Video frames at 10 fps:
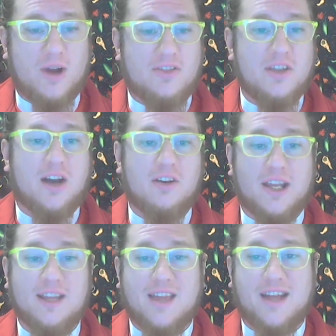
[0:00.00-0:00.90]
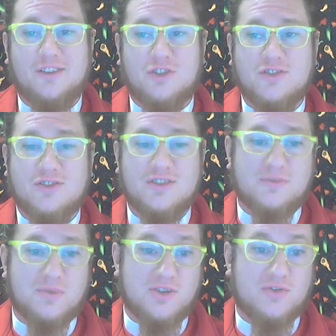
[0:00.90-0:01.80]
I think I'll get that just to
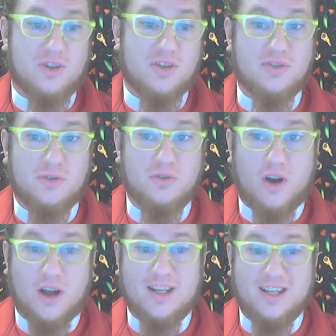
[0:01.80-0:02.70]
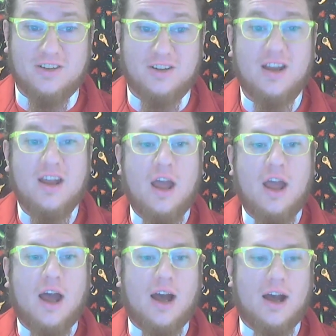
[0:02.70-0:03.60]
specifically do on here.
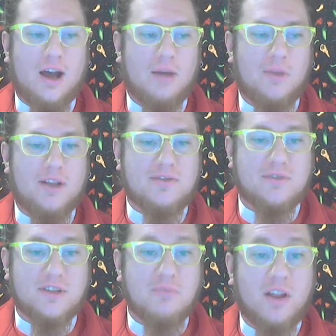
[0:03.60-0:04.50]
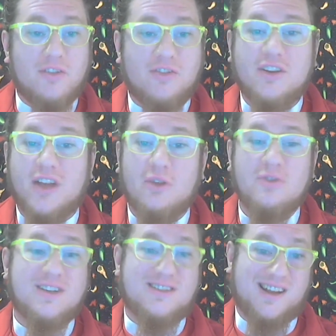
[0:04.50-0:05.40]
Um, it's a smelly fish. Not
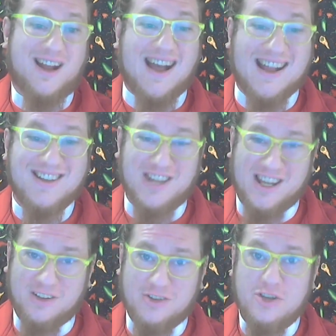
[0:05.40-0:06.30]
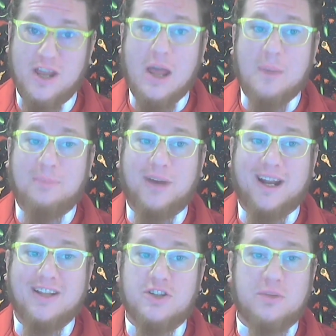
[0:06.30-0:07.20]
only is it a hot challenge, but
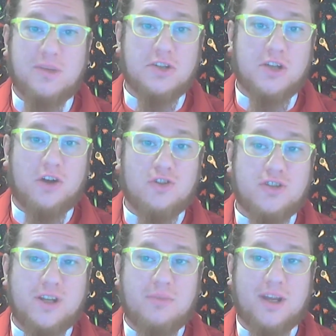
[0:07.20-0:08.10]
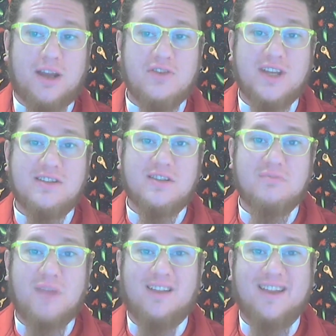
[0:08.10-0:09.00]
it should be a challenge to eat because it's
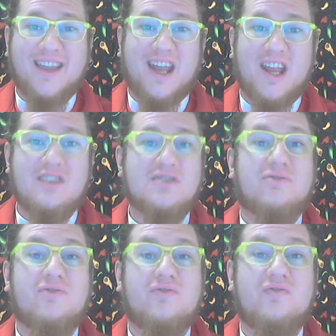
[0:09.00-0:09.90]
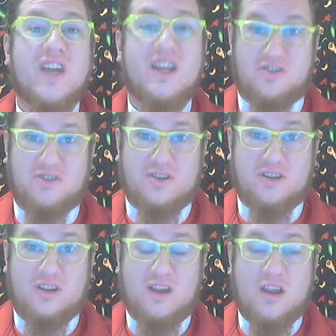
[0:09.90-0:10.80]
smelly and it's fish.
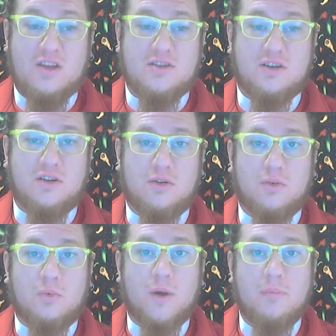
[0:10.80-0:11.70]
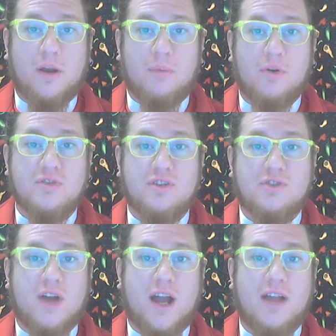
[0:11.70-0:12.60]
So what better person to
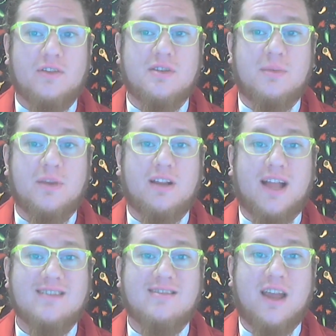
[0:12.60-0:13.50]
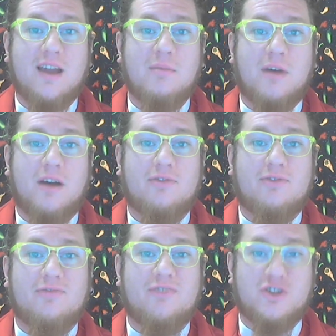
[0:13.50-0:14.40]
try it than somebody the last name of
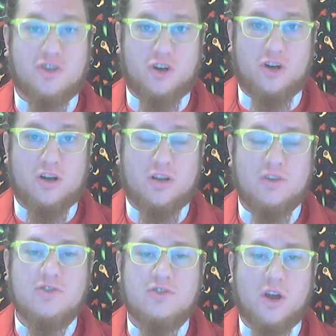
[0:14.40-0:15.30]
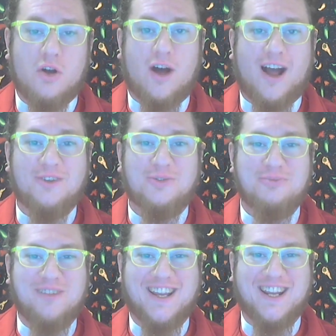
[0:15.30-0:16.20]
Fisher. So I will
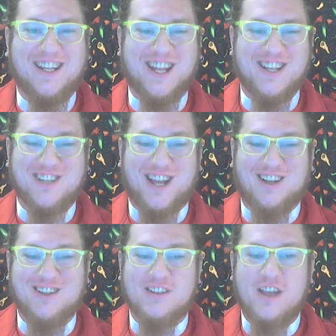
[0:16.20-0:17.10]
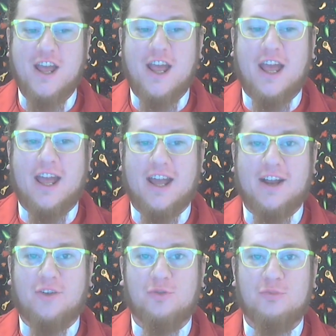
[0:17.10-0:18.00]
be getting that challenge, and uh,
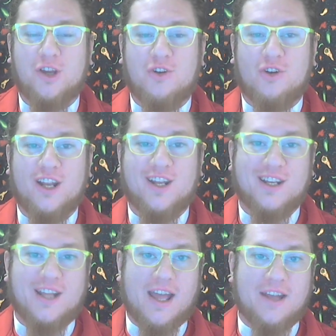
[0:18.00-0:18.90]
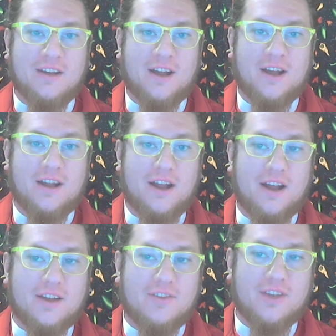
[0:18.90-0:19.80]
we'll be going and, and uh,
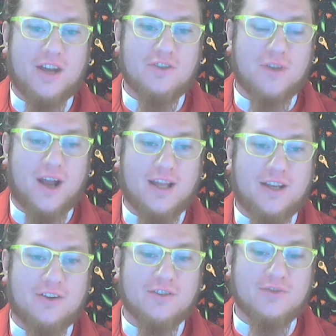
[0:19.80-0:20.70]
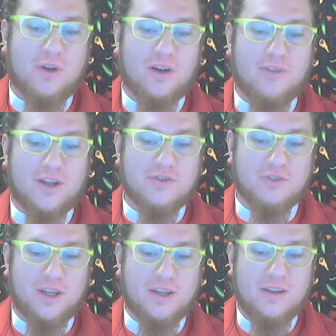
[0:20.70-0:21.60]
giving that a try in here as well
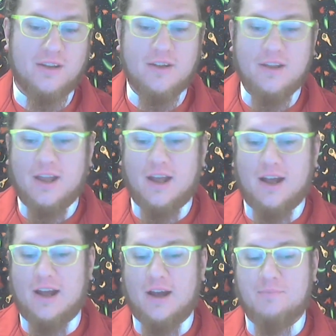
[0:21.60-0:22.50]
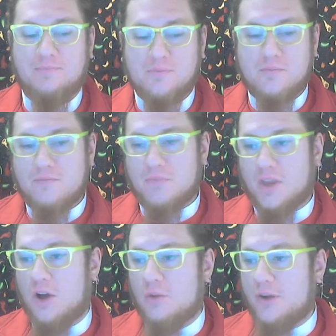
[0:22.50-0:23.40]
eventually. Um,
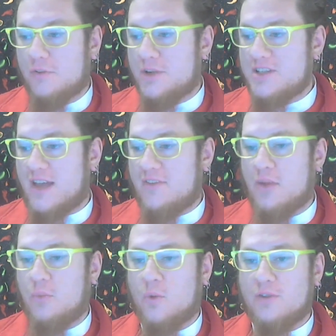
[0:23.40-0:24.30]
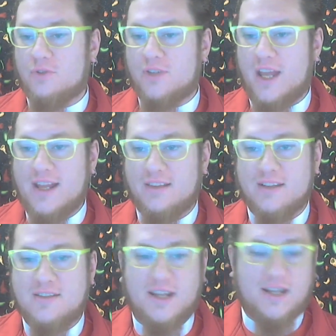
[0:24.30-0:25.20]
hope everybody's having a wonderful day, and
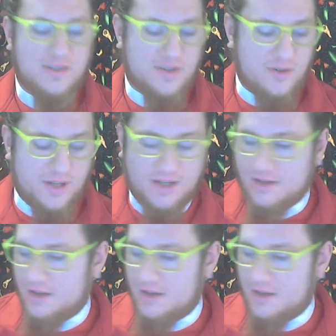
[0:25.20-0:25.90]
let's get into it.